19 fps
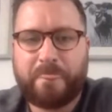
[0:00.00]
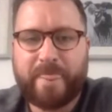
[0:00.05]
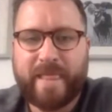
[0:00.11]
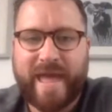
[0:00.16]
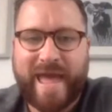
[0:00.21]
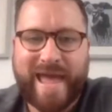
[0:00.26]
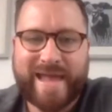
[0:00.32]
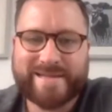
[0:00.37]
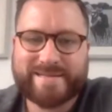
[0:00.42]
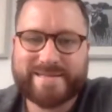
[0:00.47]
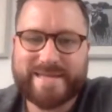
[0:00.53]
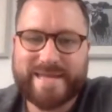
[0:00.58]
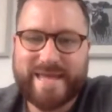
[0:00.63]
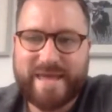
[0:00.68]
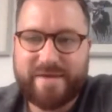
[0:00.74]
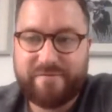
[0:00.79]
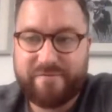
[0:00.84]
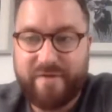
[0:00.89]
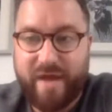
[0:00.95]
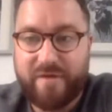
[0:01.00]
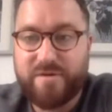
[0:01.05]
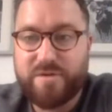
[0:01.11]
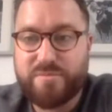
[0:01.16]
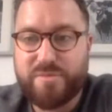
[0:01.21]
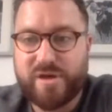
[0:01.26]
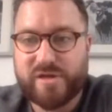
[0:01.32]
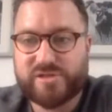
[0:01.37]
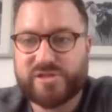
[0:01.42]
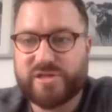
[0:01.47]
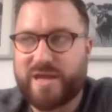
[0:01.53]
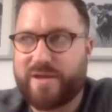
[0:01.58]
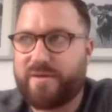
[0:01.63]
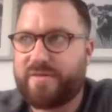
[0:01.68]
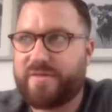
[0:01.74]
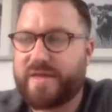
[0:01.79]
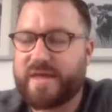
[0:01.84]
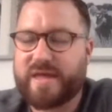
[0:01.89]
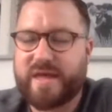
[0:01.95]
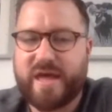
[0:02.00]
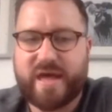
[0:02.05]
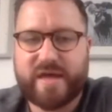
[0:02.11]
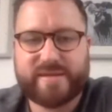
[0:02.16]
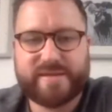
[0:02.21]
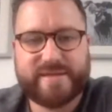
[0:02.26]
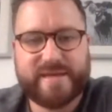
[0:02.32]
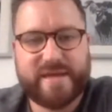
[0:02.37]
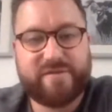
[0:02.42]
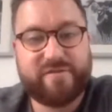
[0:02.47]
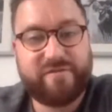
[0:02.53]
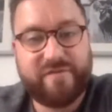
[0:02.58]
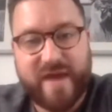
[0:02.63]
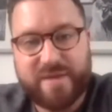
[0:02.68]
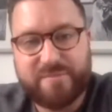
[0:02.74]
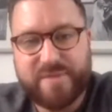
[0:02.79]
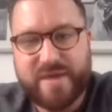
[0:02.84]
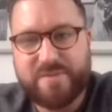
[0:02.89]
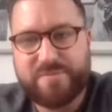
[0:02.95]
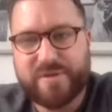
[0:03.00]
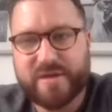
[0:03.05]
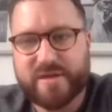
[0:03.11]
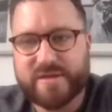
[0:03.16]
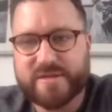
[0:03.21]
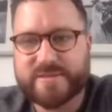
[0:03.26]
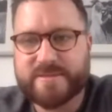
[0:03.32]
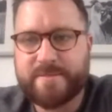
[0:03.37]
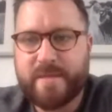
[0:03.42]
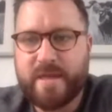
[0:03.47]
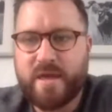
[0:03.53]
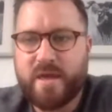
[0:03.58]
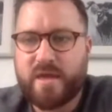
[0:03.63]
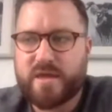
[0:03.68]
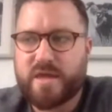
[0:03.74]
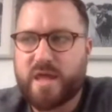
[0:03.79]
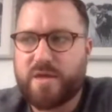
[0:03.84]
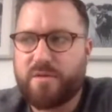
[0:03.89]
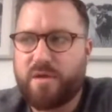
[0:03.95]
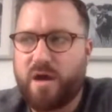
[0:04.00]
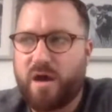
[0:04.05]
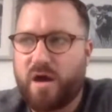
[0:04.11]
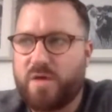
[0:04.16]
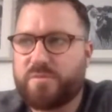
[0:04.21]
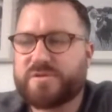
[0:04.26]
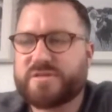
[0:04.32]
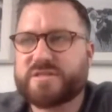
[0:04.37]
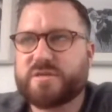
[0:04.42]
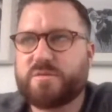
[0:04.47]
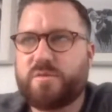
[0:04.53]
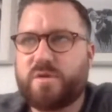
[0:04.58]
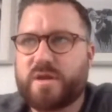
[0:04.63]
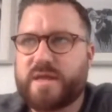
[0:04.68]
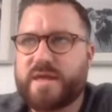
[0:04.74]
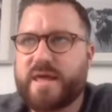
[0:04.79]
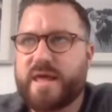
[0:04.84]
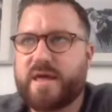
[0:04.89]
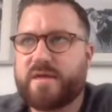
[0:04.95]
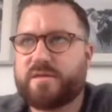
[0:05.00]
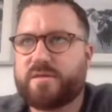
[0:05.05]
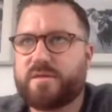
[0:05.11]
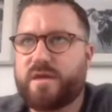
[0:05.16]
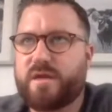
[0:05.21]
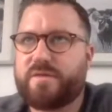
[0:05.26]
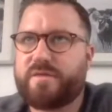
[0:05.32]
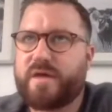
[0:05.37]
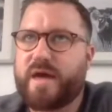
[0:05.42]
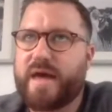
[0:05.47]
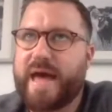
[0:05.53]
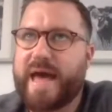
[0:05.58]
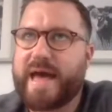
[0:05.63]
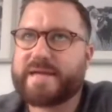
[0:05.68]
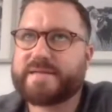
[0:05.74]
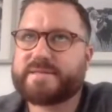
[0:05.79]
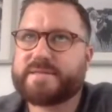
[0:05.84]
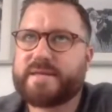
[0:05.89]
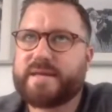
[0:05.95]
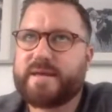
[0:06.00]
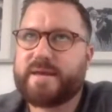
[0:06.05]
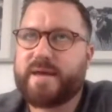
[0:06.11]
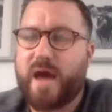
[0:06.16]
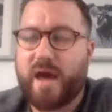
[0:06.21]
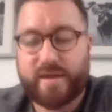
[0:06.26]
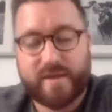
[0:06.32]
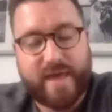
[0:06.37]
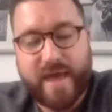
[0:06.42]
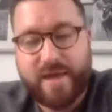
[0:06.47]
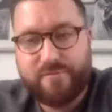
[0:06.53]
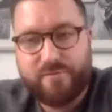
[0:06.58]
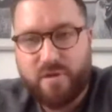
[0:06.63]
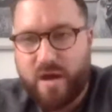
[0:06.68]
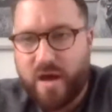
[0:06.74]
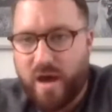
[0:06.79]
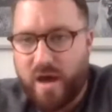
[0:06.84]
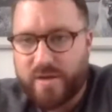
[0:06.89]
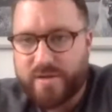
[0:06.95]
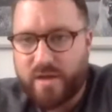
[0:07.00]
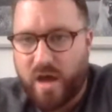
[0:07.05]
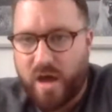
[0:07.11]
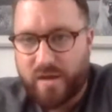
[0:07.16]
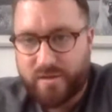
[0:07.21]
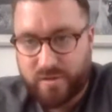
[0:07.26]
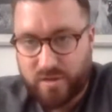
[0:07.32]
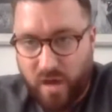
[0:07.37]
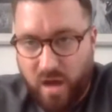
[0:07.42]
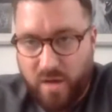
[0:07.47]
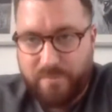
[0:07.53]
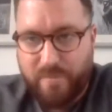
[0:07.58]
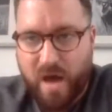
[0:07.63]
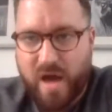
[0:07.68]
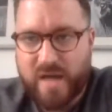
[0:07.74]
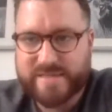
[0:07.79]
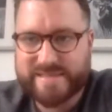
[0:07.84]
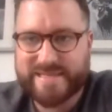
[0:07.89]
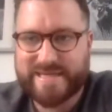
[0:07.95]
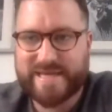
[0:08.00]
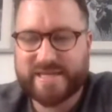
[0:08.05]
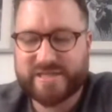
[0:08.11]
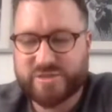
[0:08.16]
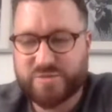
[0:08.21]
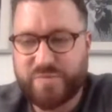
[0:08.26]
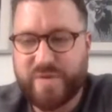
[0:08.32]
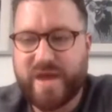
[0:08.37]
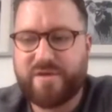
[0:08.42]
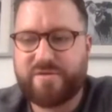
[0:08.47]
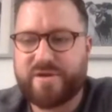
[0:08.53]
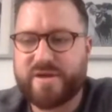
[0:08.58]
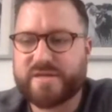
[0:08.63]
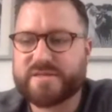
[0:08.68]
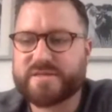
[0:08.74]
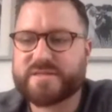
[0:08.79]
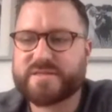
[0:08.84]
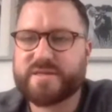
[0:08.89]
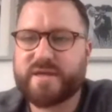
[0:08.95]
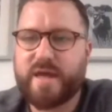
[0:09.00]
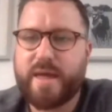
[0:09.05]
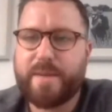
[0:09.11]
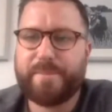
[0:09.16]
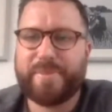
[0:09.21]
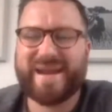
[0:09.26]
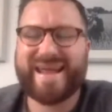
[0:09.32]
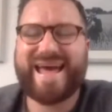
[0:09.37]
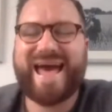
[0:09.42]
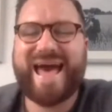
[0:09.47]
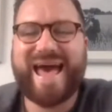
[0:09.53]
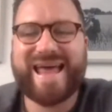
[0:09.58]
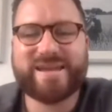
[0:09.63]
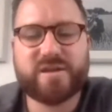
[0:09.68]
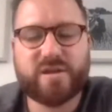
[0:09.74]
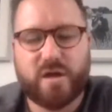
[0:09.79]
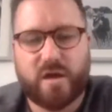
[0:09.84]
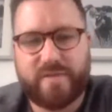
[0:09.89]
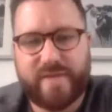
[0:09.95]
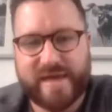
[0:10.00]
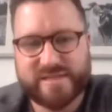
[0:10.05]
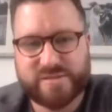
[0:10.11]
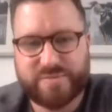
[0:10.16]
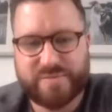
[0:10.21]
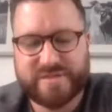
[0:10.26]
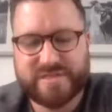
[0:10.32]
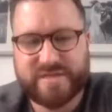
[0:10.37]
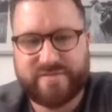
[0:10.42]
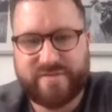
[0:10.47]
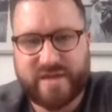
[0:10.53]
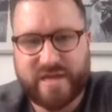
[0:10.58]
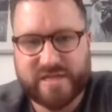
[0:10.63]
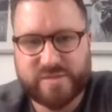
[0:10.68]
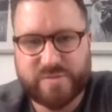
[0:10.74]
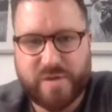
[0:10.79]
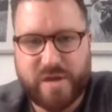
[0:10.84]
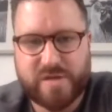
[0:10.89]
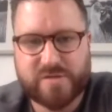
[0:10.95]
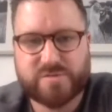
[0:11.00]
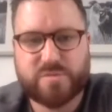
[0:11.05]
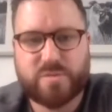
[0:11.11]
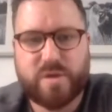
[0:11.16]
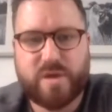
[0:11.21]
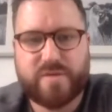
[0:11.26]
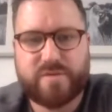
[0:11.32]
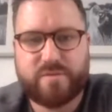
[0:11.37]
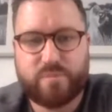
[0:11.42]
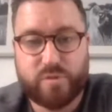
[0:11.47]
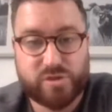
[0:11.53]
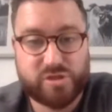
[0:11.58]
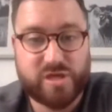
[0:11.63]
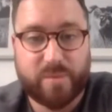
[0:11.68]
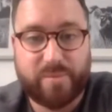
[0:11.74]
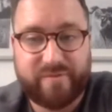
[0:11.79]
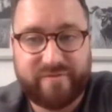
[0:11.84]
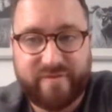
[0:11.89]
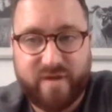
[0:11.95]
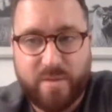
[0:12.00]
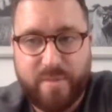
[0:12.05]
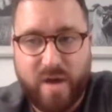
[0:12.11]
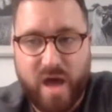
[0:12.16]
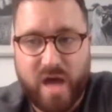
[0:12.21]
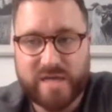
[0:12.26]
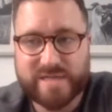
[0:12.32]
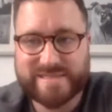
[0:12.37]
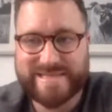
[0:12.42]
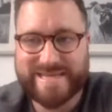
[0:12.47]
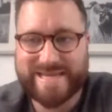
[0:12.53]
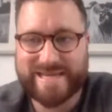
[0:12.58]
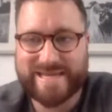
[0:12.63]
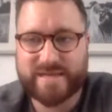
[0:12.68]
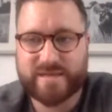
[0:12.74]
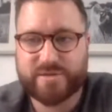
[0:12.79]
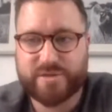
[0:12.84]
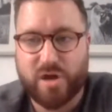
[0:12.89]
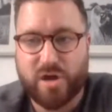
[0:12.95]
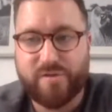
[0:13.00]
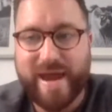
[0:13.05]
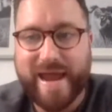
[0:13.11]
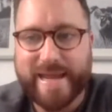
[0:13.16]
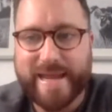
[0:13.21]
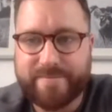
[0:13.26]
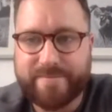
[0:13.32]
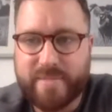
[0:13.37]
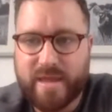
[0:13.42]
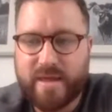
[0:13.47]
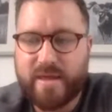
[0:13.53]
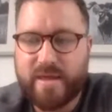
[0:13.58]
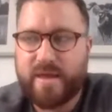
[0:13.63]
And it very much, I think did affect me, because, I was someone, that had, okay, right, I got marketing experience, but I hadn't got that specific experience with Shopify marketing directly.